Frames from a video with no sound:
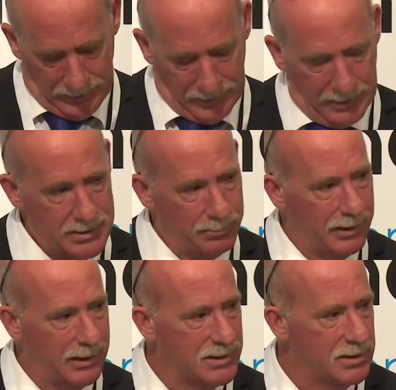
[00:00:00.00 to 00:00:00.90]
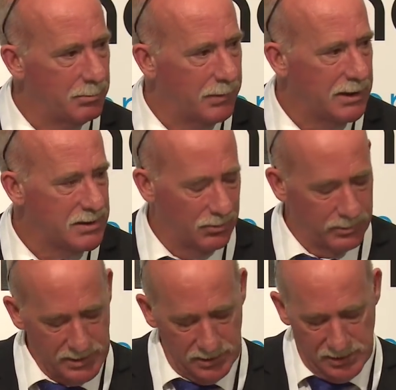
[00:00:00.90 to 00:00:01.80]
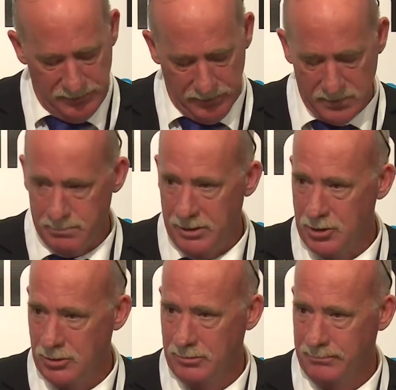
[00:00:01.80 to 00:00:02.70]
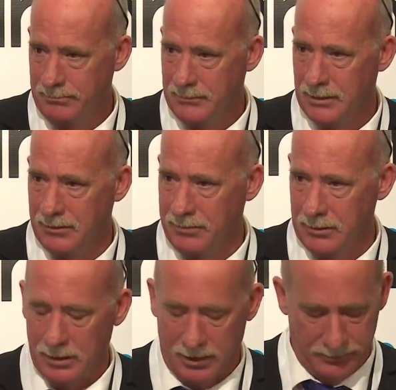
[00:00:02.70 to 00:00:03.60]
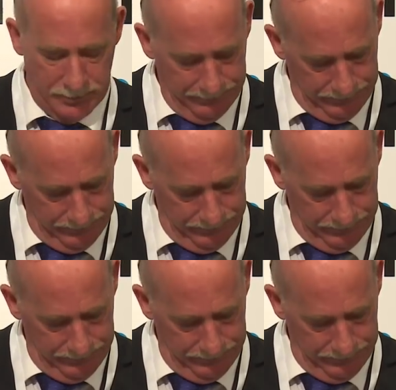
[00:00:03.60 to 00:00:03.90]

It's a place that makes our residents feel special and feel loved.